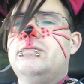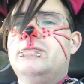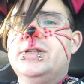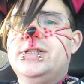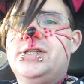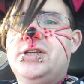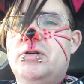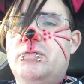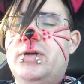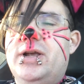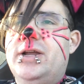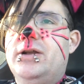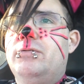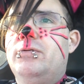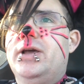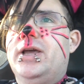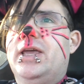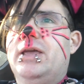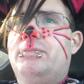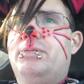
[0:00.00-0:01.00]
Once you read a
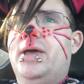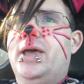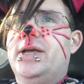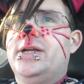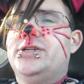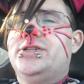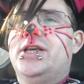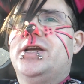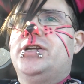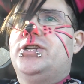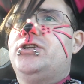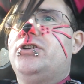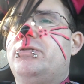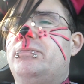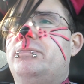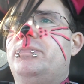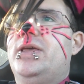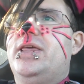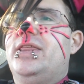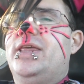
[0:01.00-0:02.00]
wiki page, that
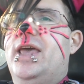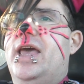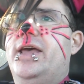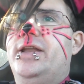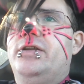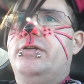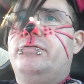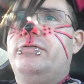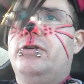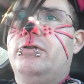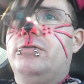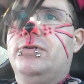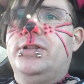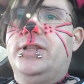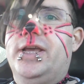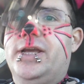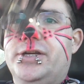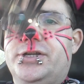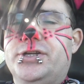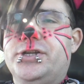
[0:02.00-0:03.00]
shouldn't be the end of your
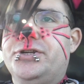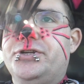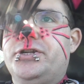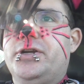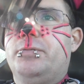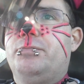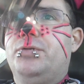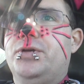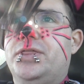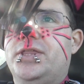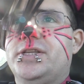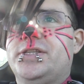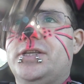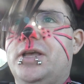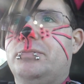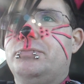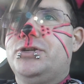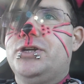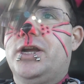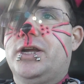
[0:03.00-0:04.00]
relationship with the
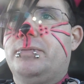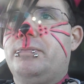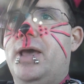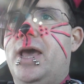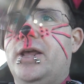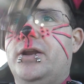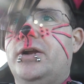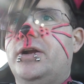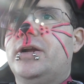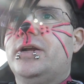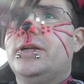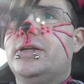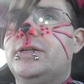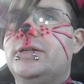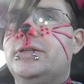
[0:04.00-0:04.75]
subject matter.